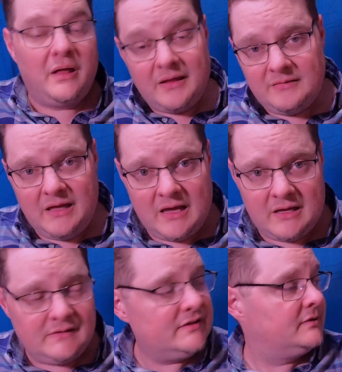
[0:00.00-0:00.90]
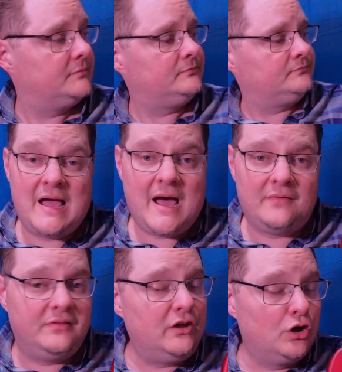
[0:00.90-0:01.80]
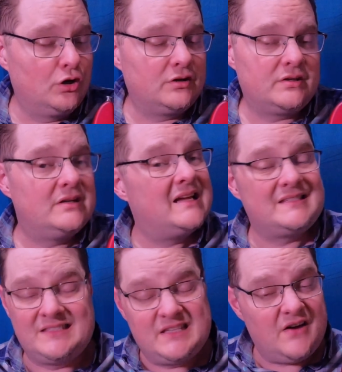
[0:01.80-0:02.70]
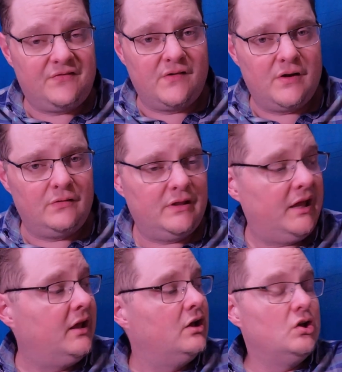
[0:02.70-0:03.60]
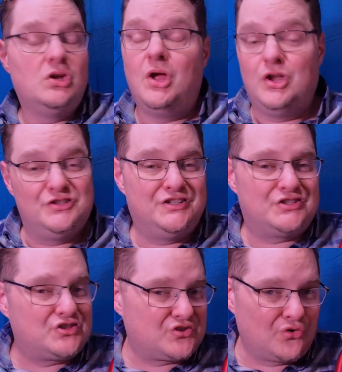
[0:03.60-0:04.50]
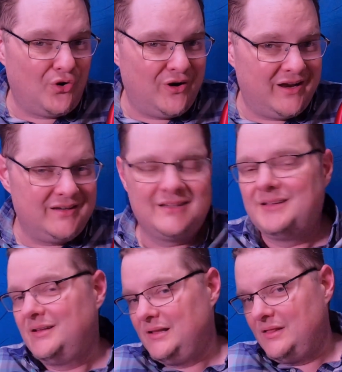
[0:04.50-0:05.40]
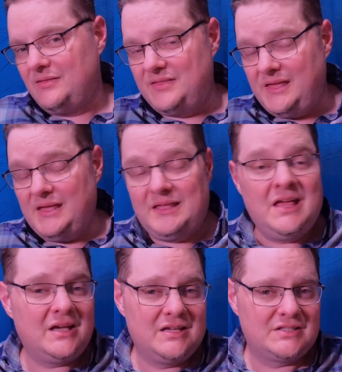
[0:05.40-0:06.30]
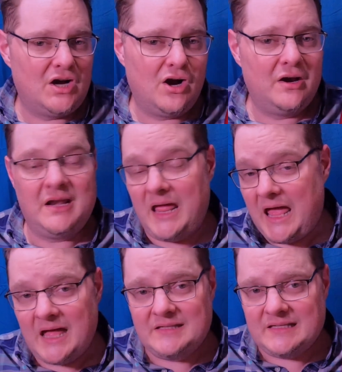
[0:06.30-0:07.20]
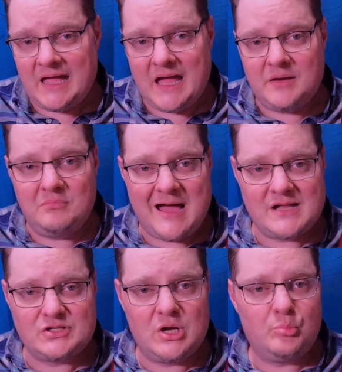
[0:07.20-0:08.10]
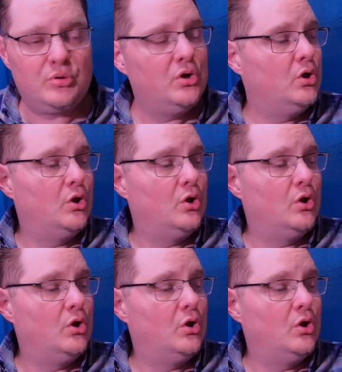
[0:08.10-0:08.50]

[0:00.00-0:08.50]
But in the end, yeah, the EART has definitely destroyed the kit guitar in a head-to-head matchup